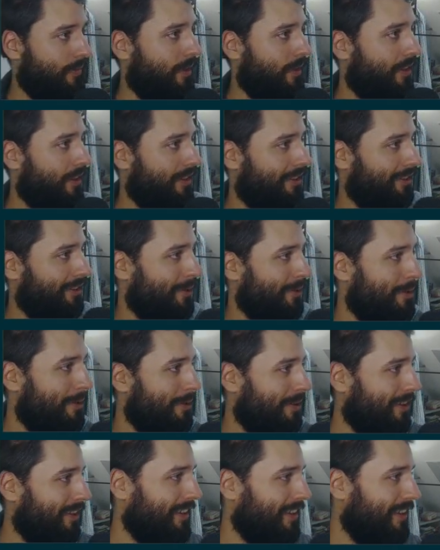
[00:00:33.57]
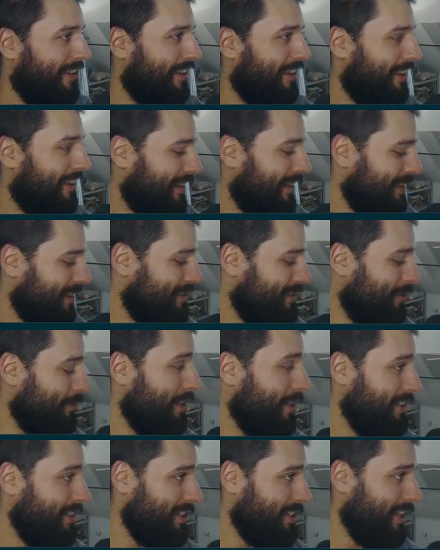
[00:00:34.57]
So, so
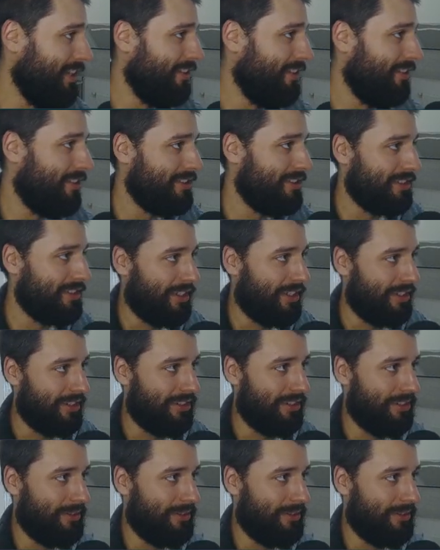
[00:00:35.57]
text editors are